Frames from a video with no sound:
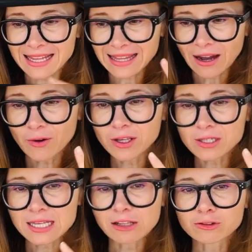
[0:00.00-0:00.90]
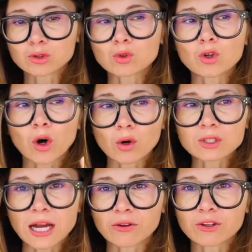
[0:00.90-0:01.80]
allowing yourself to
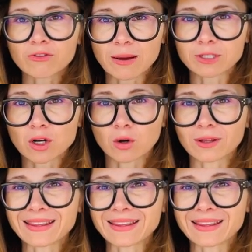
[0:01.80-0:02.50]
go down the rabbit hole.